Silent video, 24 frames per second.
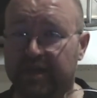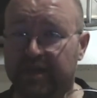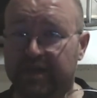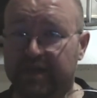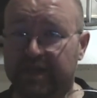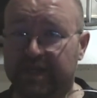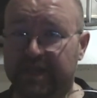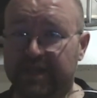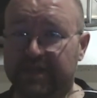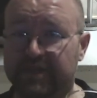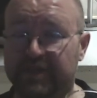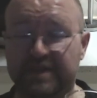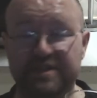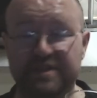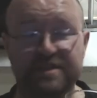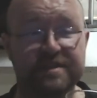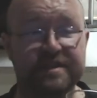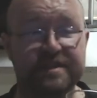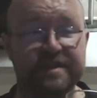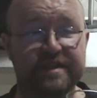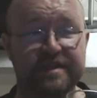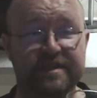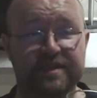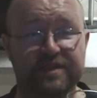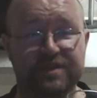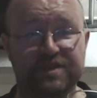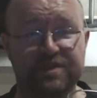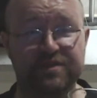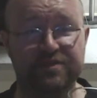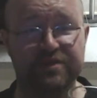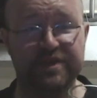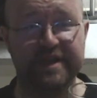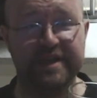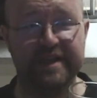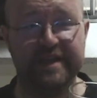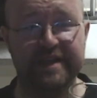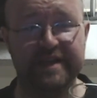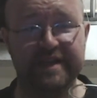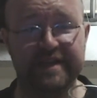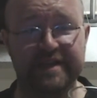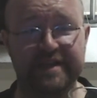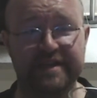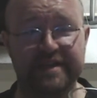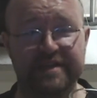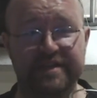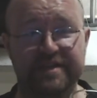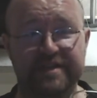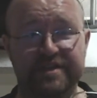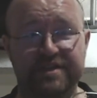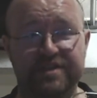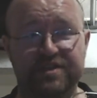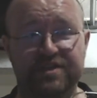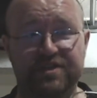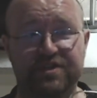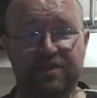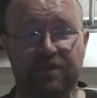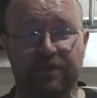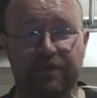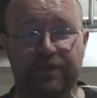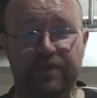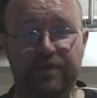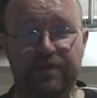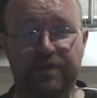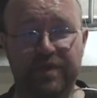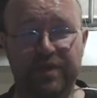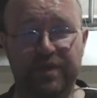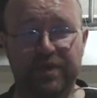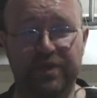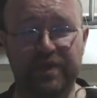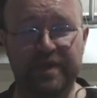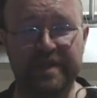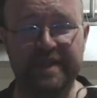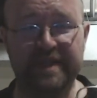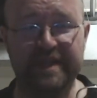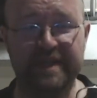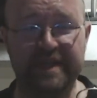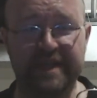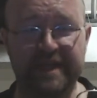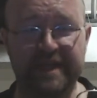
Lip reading: It doesn't really show through the